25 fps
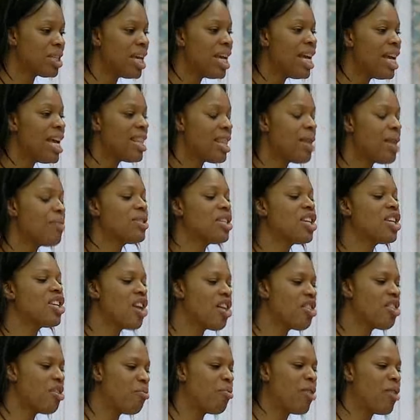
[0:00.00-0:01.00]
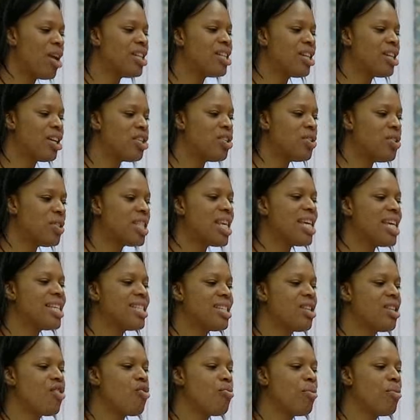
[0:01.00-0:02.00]
There was another brand, I used their
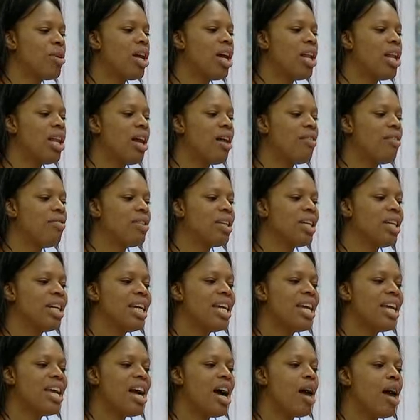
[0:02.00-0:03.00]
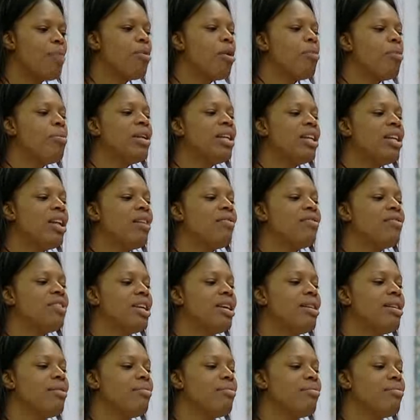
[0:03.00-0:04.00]
serum and I loved, I probably loved it
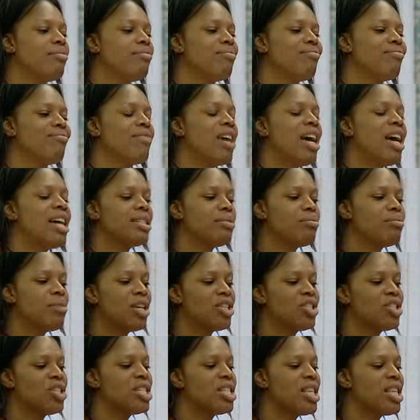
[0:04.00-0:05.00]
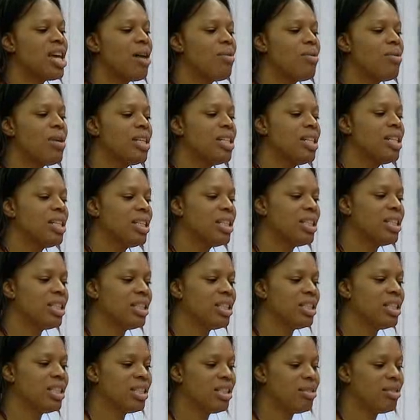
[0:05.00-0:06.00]
as much as that one.
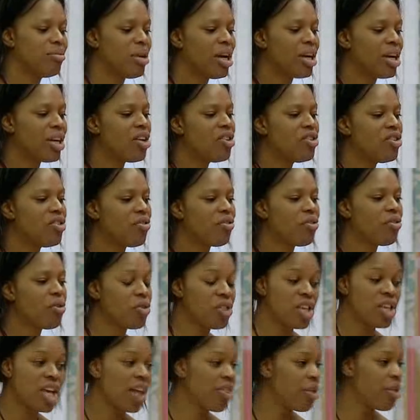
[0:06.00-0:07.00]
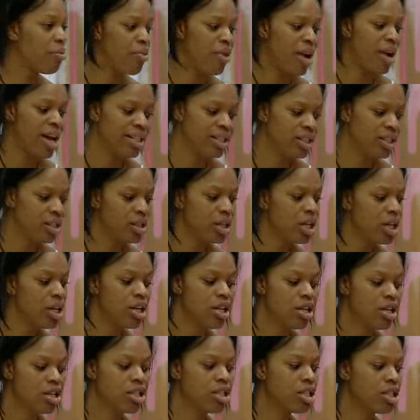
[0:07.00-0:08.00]
But I can't afford, the other brand's
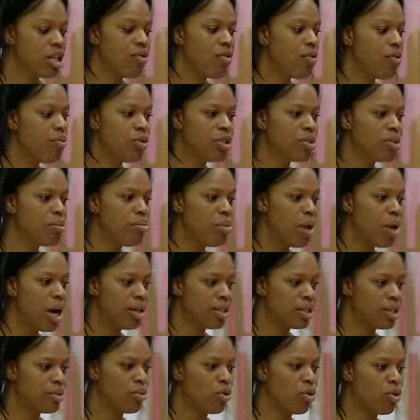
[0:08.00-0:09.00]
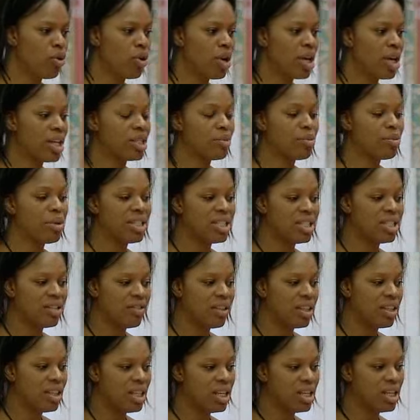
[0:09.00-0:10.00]
serum was miles more expensive than
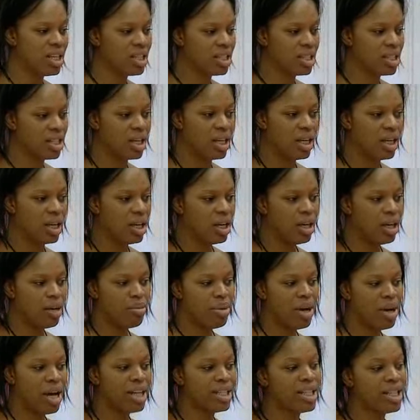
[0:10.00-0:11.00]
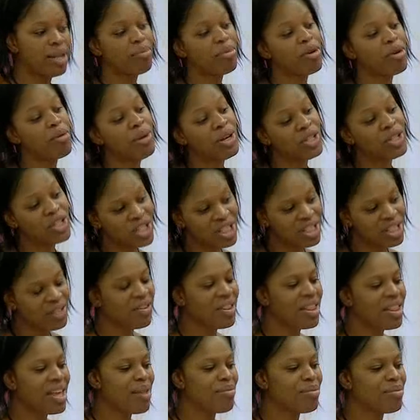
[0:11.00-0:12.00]
this. But i done promotions for
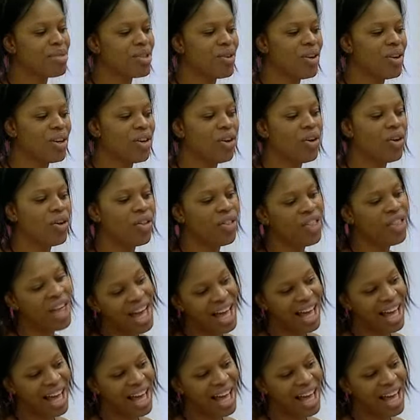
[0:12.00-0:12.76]
them, so I got that.